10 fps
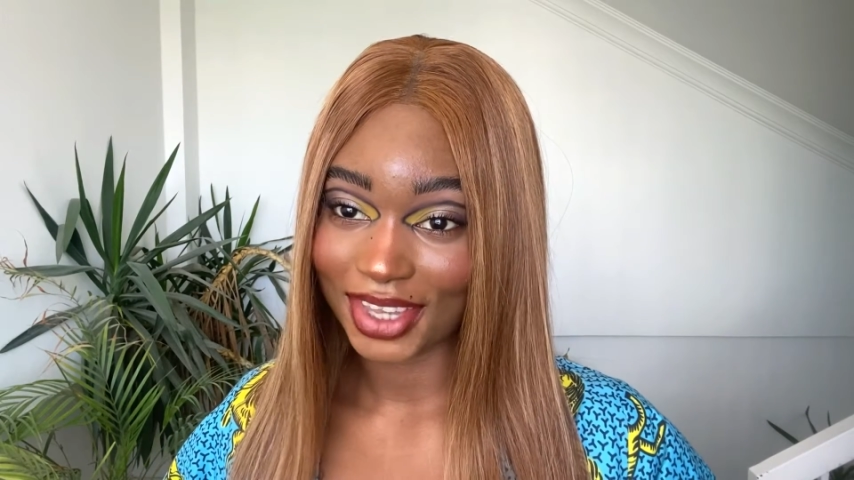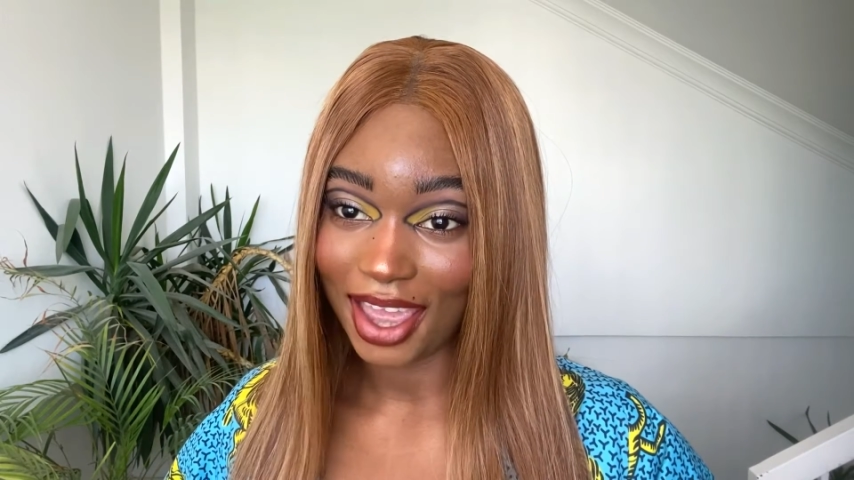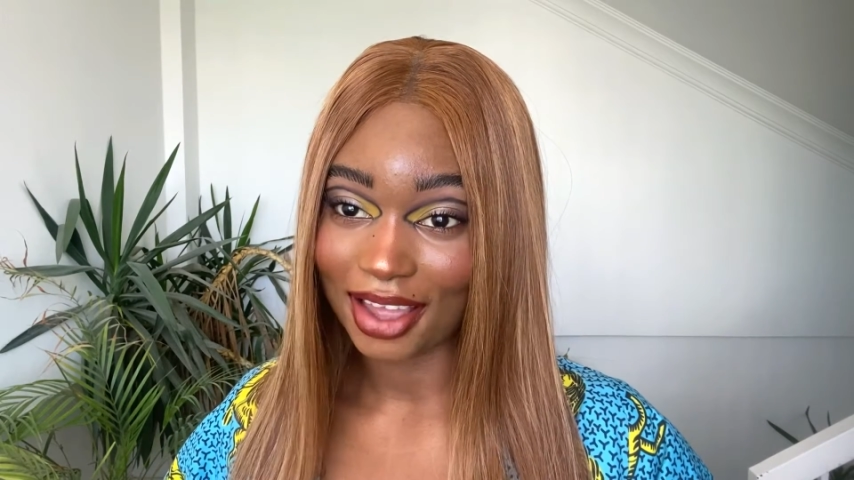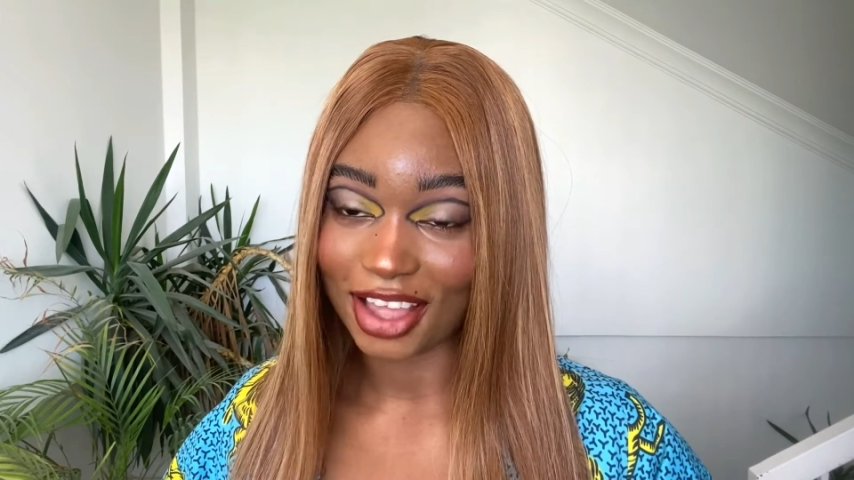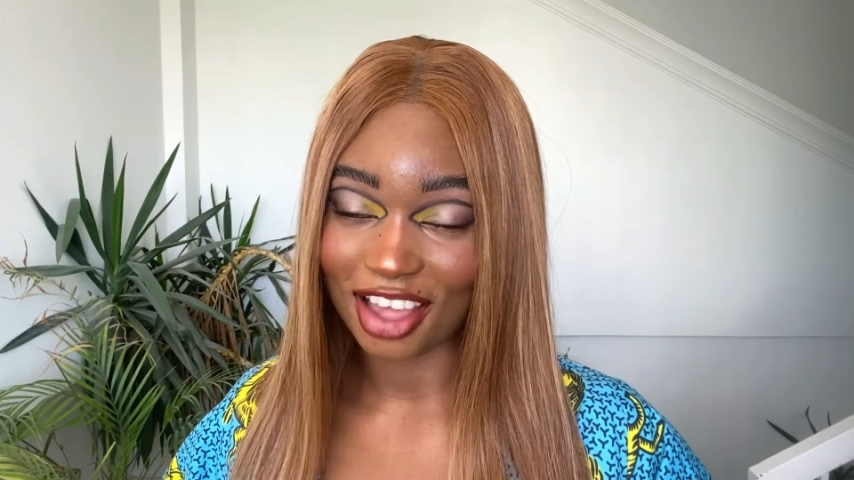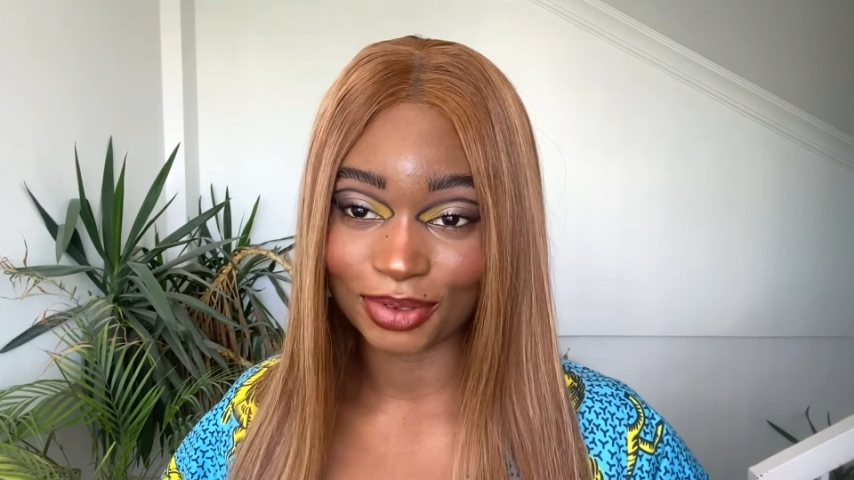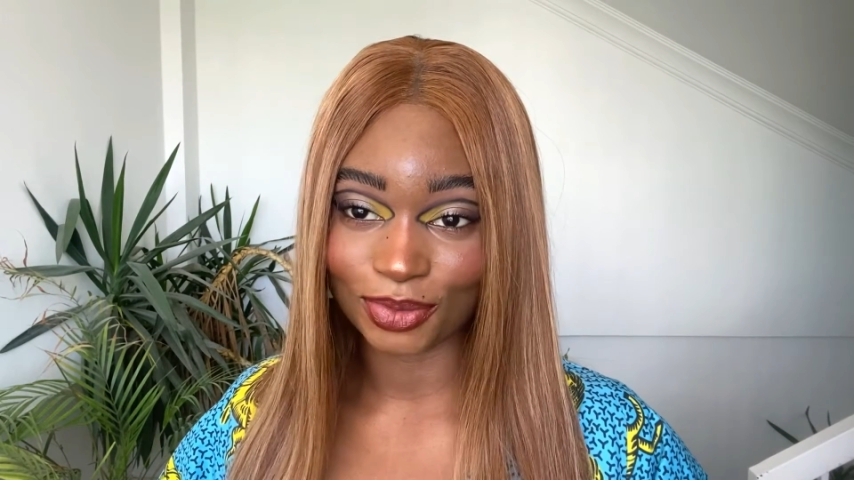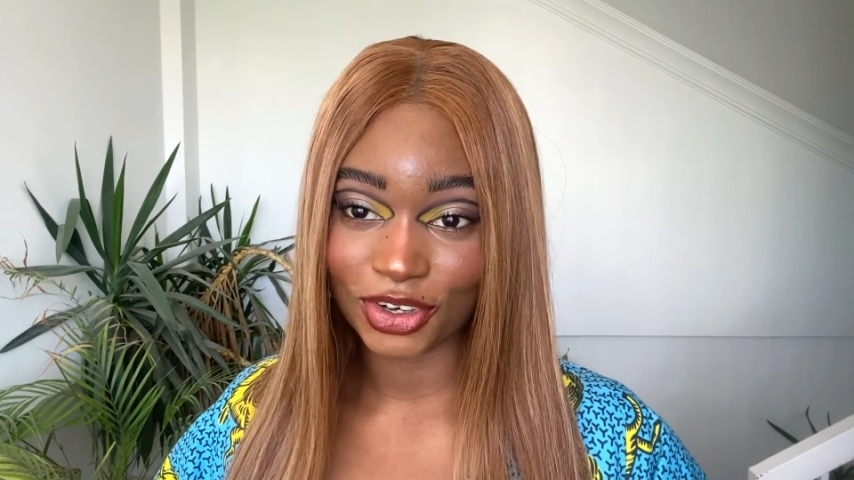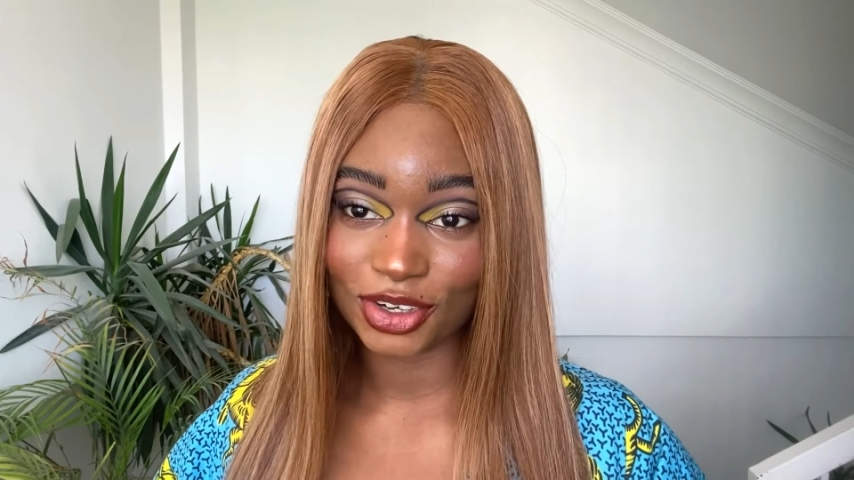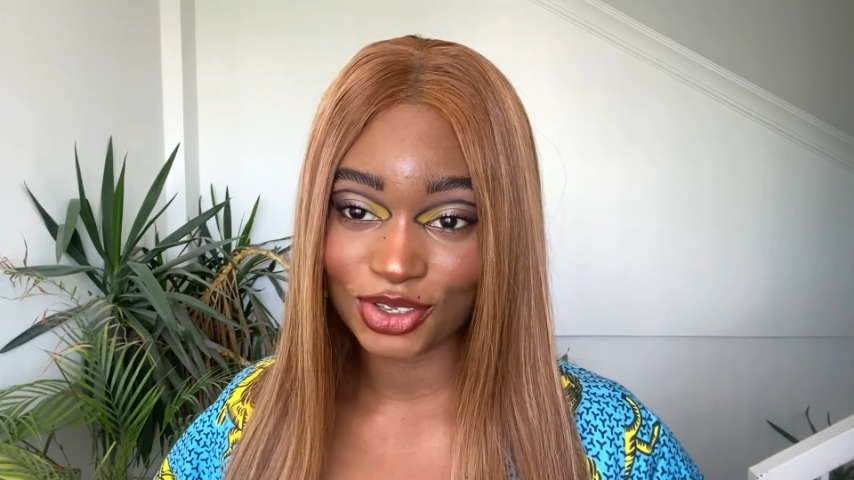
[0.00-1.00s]
yeah, I've
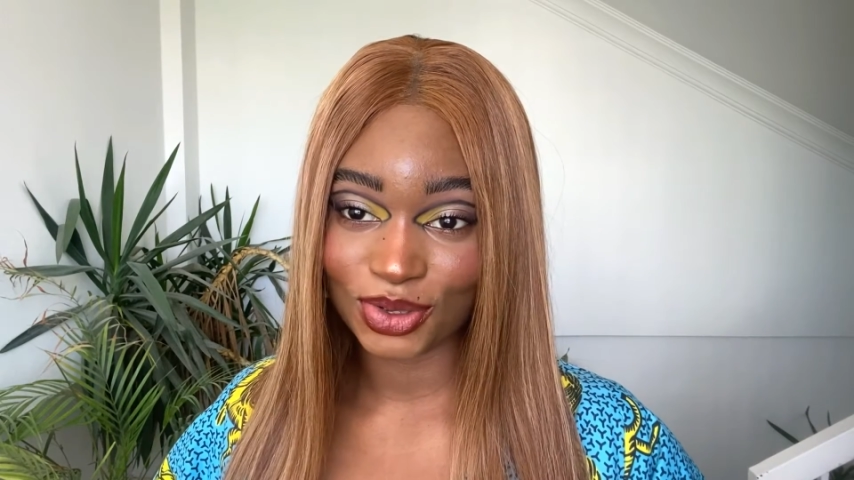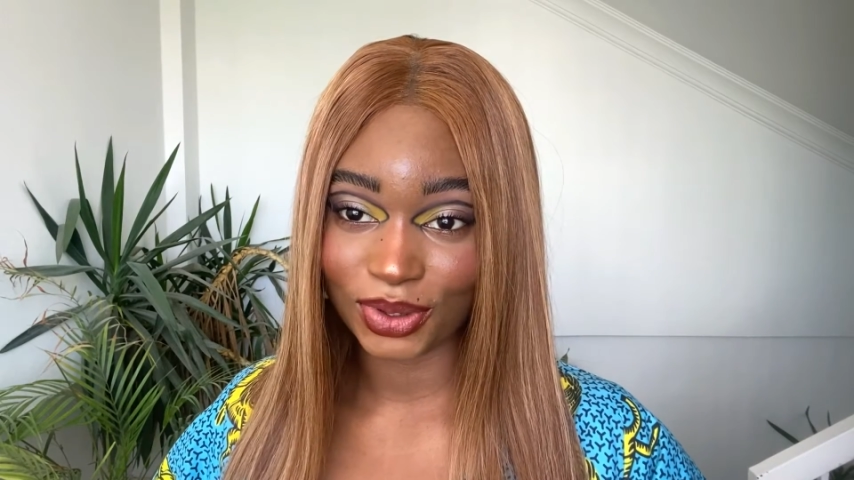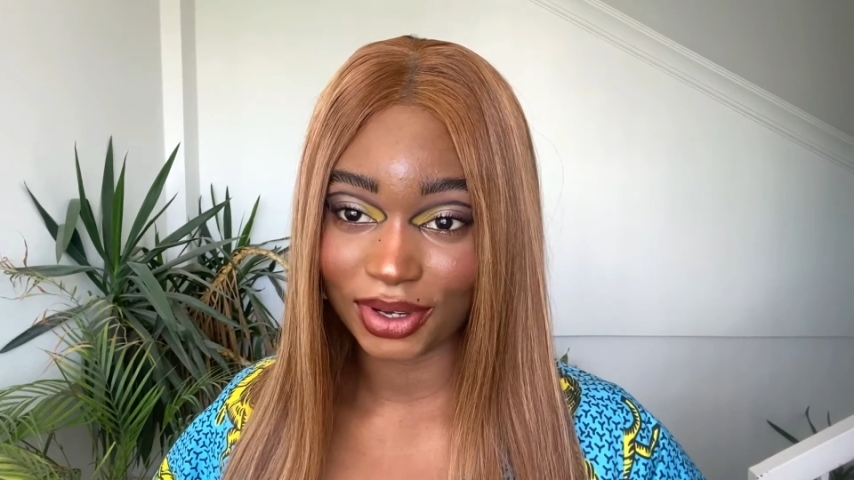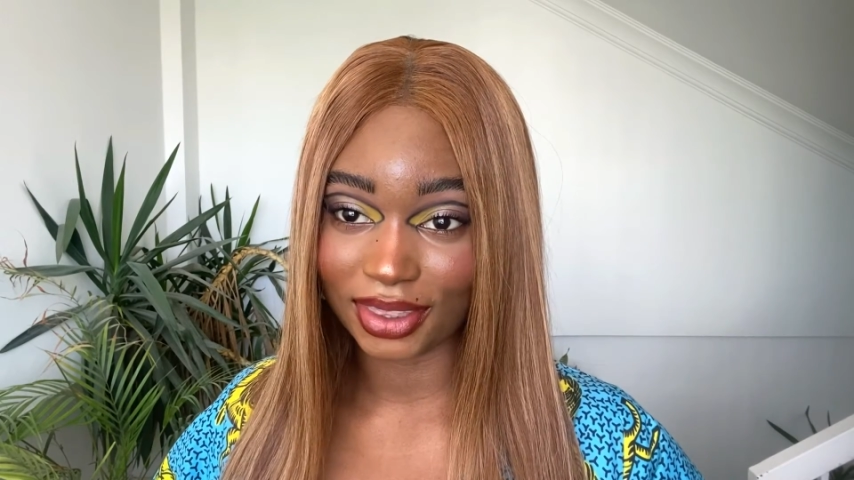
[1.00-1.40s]
been wanting to wear